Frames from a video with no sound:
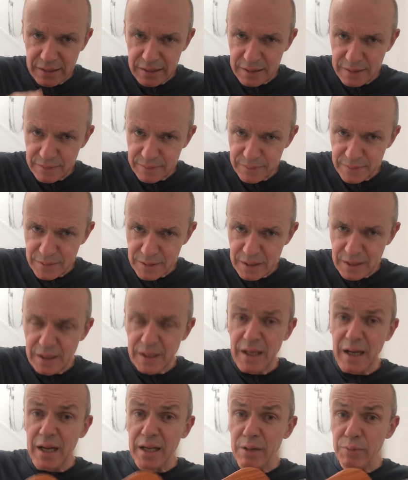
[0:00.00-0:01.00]

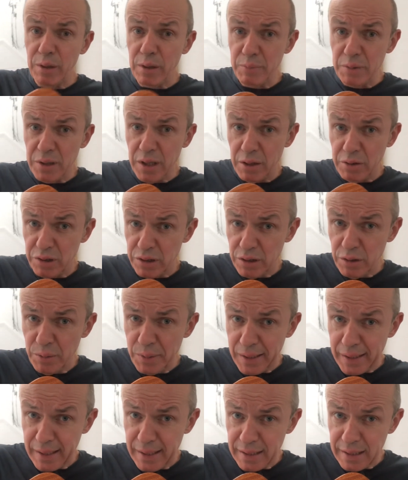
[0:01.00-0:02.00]
And the way we're now
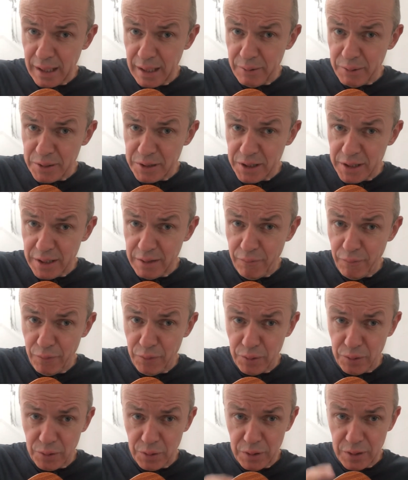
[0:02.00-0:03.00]
doing it, now in year
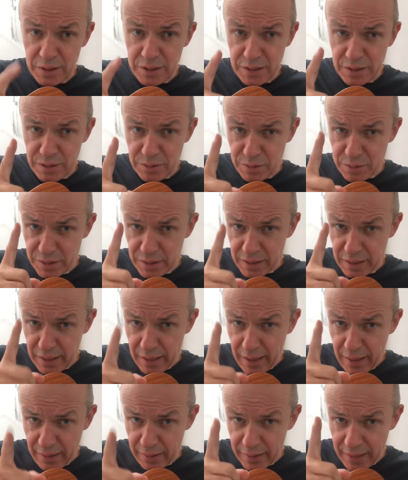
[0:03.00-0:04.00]
4, is using
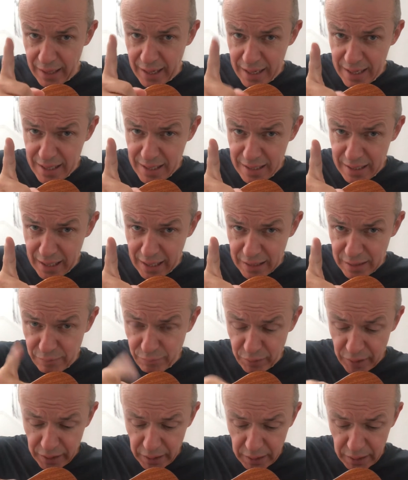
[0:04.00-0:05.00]
an index
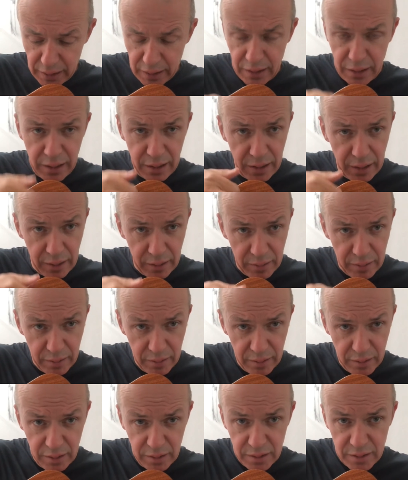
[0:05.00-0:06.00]
finger
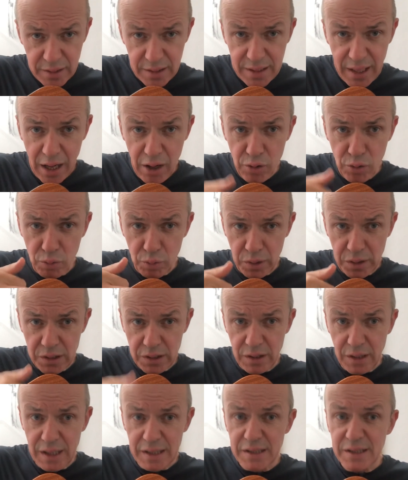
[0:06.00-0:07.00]
downwards.
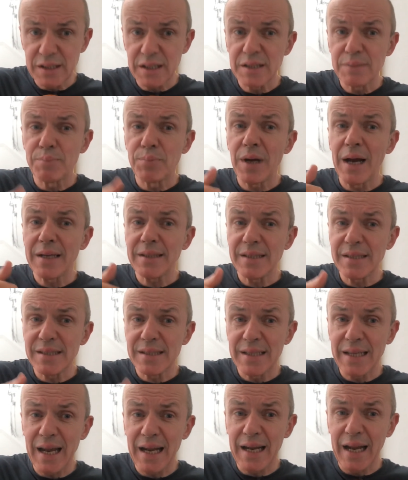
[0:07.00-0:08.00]
So let's just practice
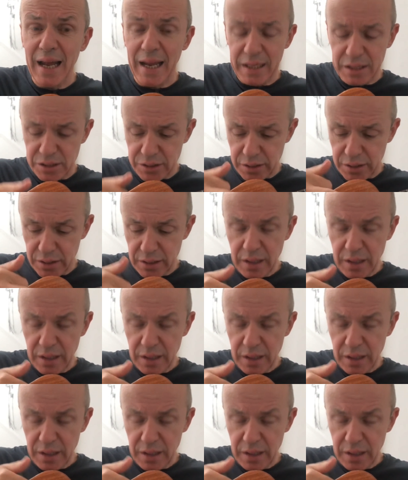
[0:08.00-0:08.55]
that action.